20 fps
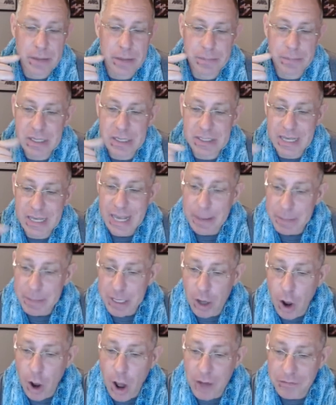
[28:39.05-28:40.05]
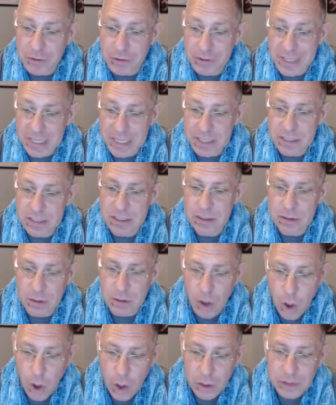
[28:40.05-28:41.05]
because I am going to offer these,
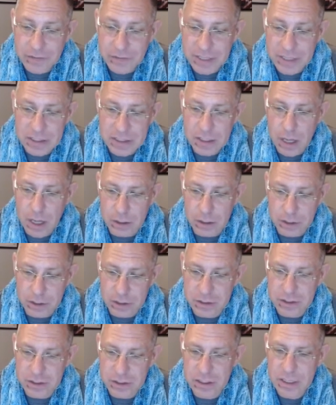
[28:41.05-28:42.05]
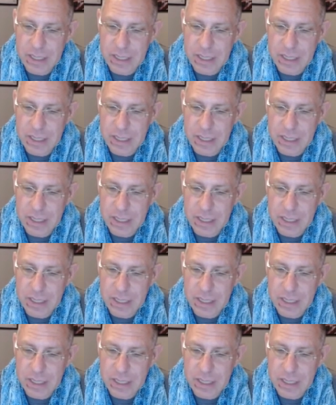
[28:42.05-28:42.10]
all of these colors,